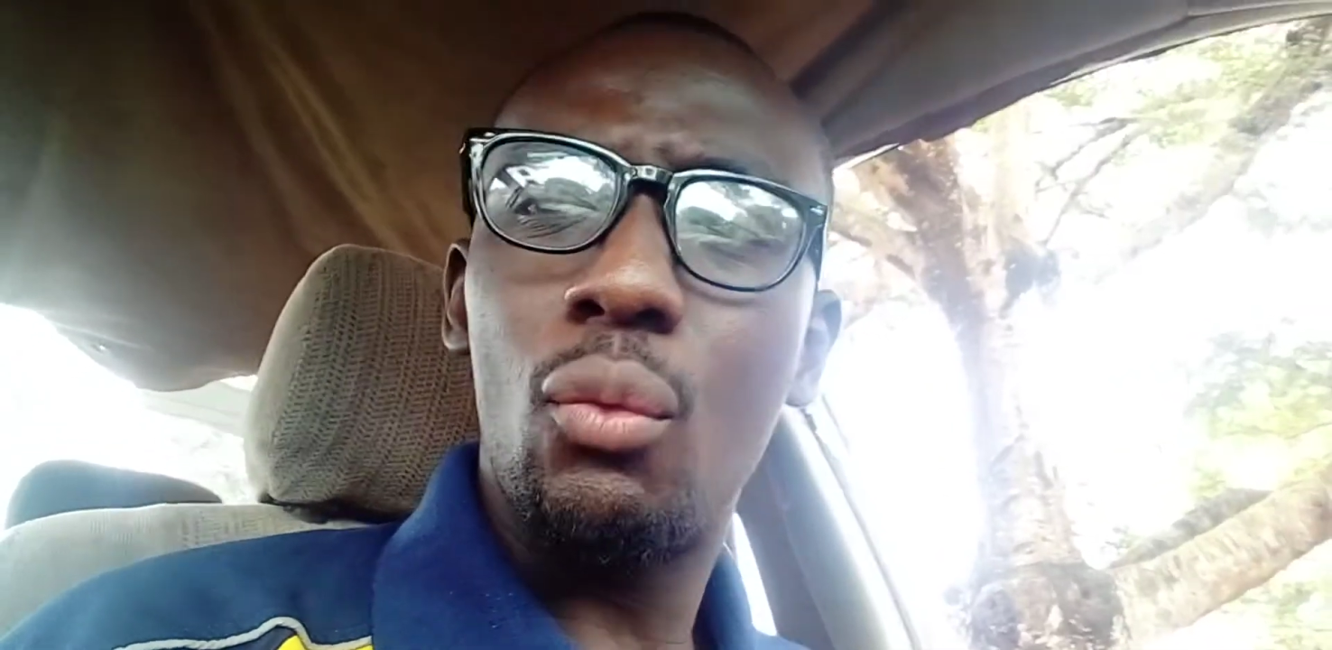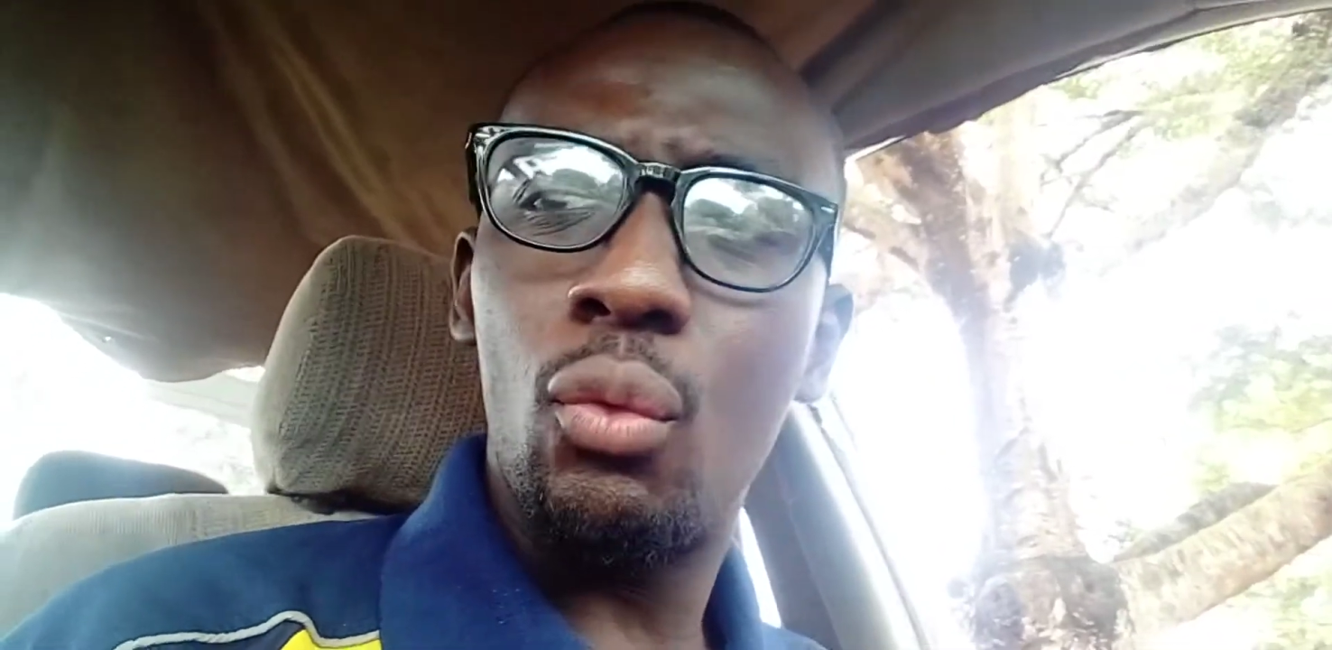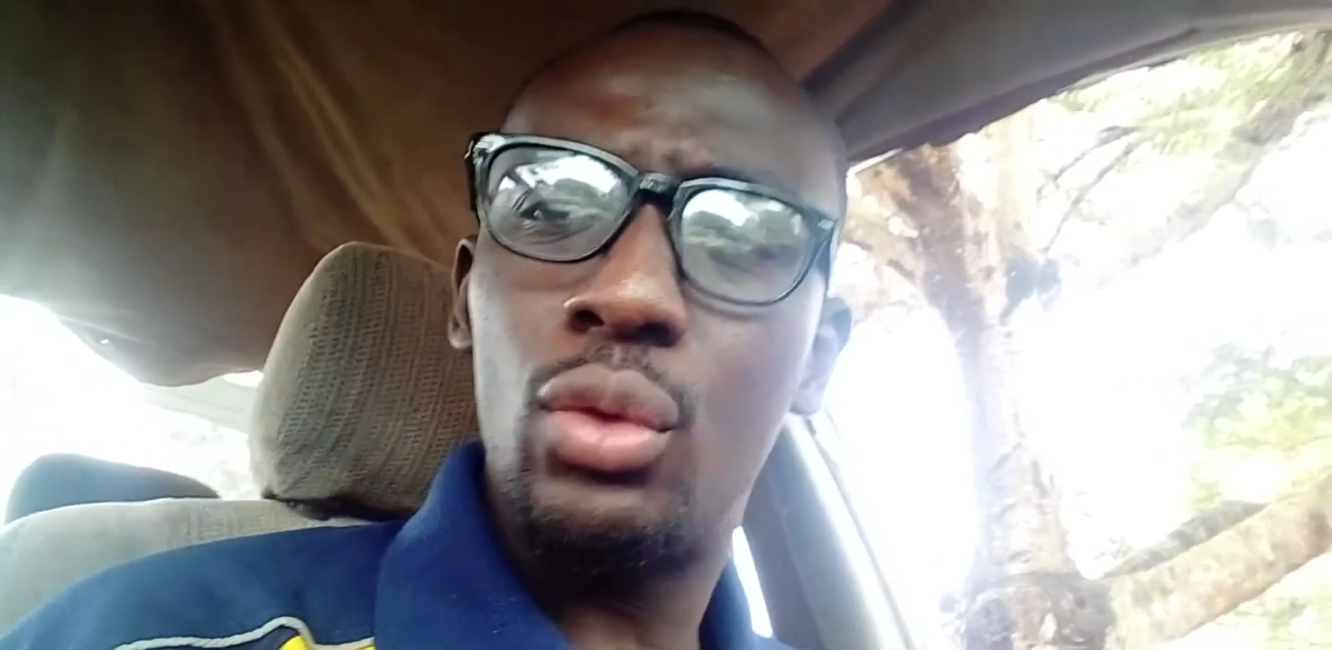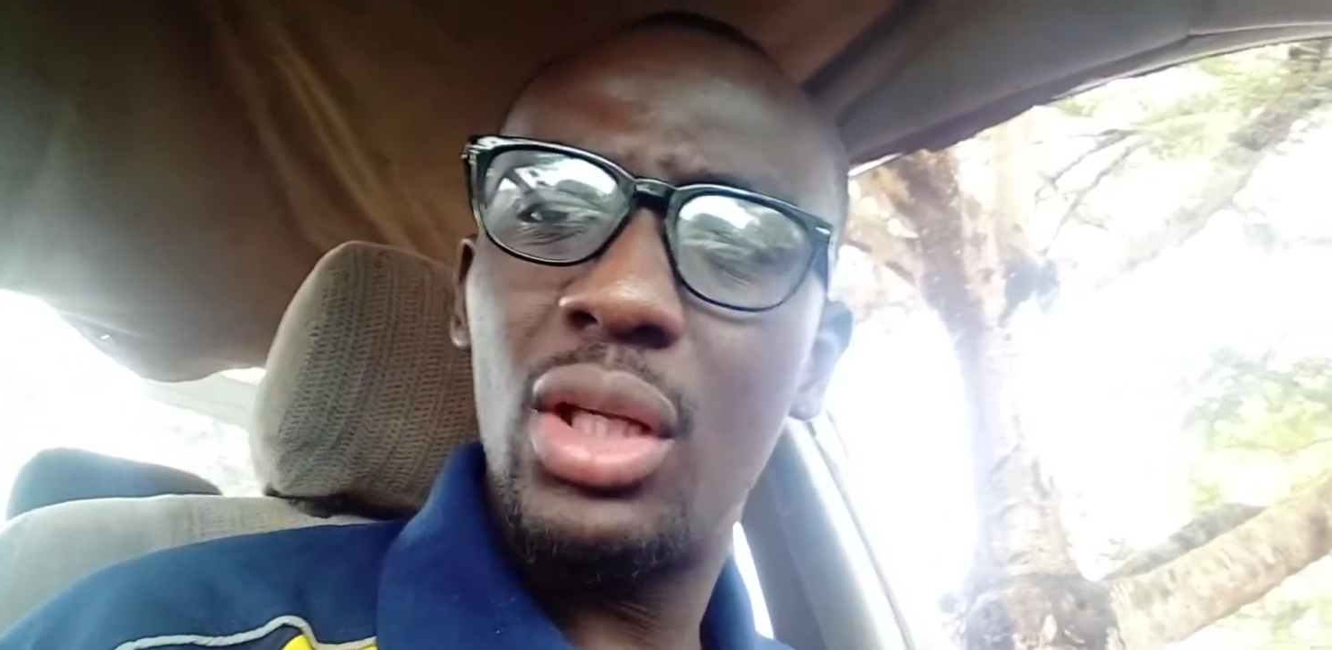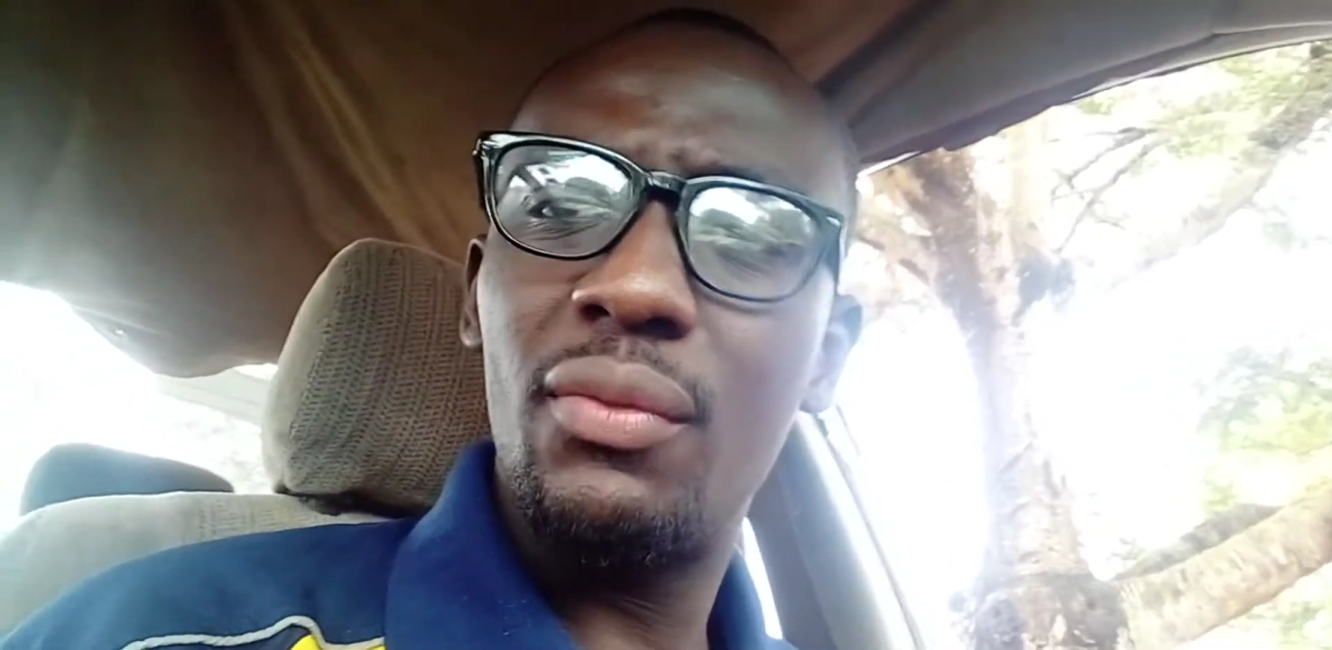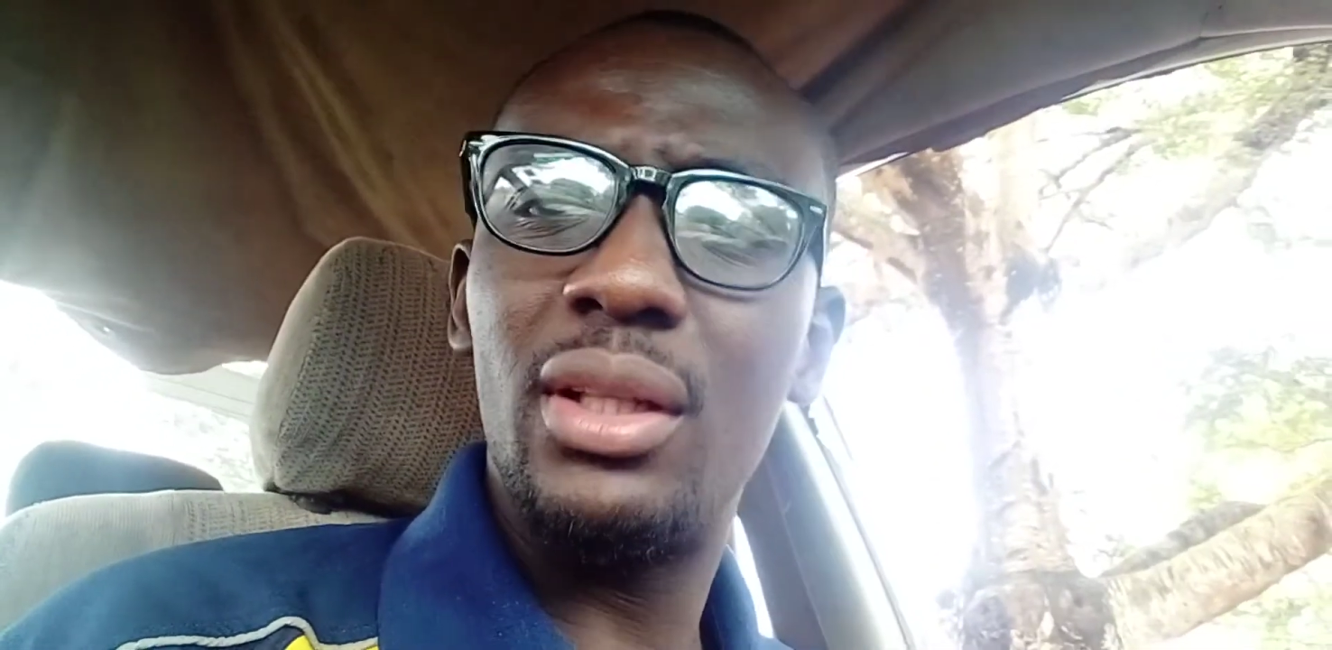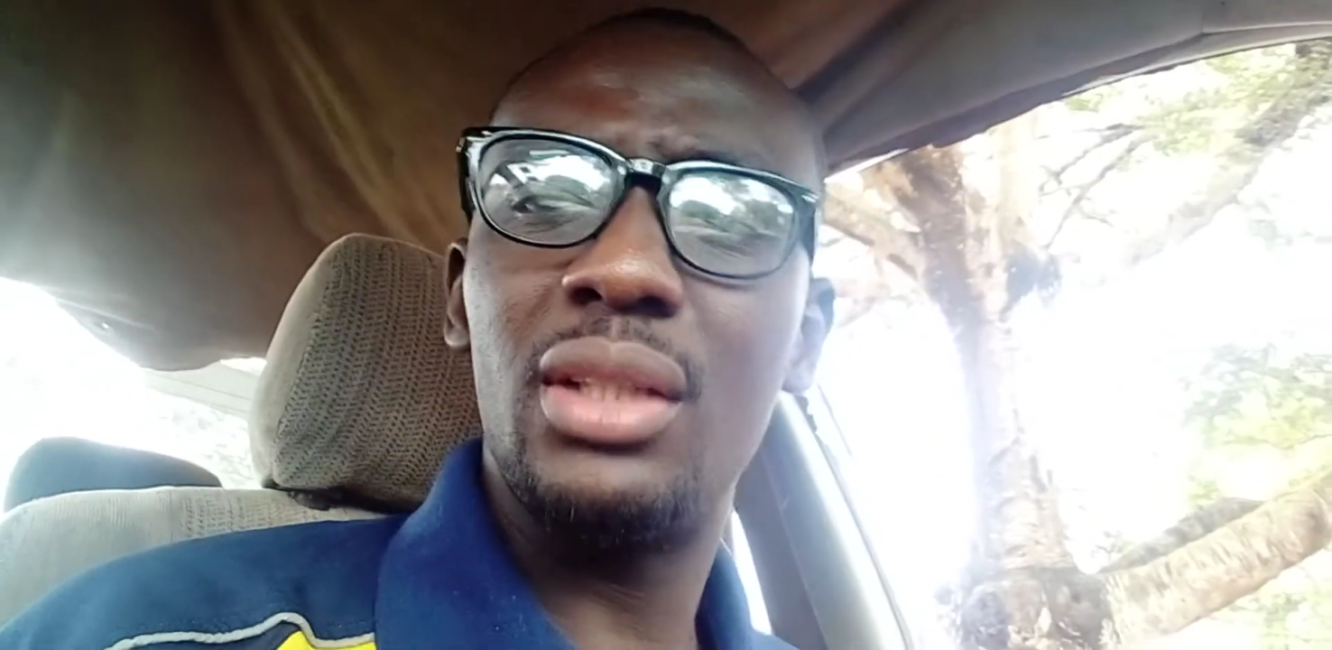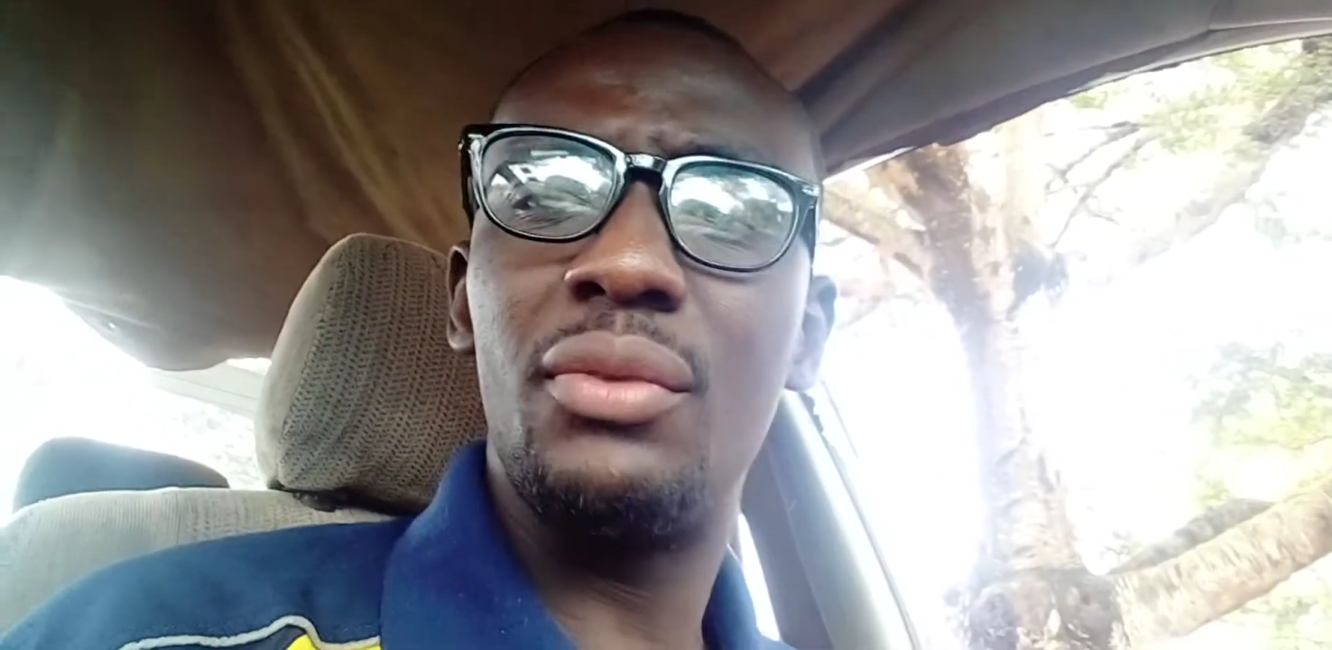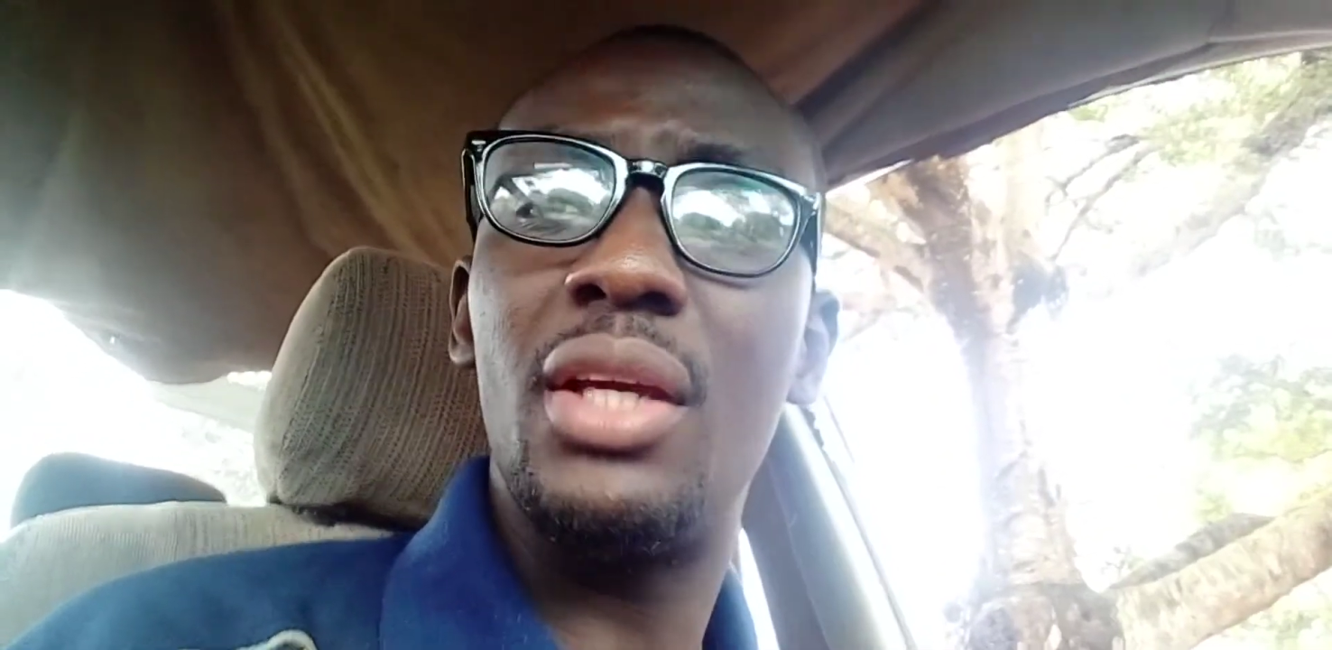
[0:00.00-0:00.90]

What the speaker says: will never leave.